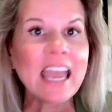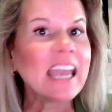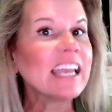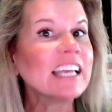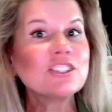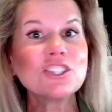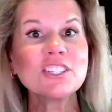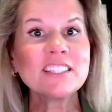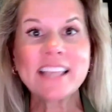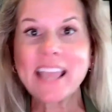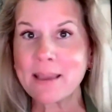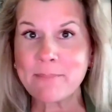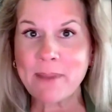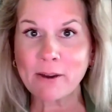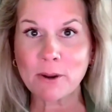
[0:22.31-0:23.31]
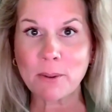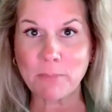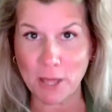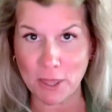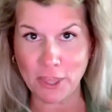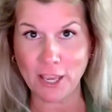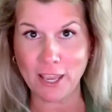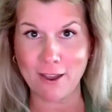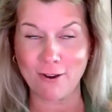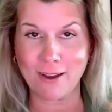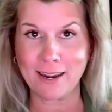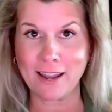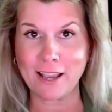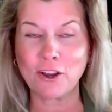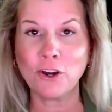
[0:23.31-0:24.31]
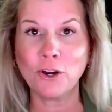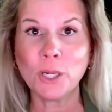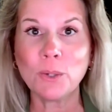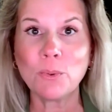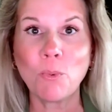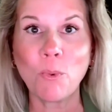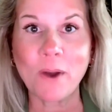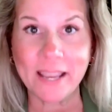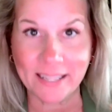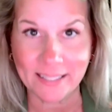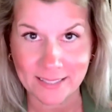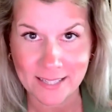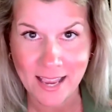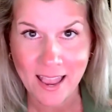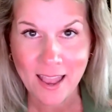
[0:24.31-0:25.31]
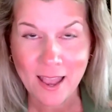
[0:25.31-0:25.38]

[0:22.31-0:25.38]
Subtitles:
It just came out a month ago and I couldn't wait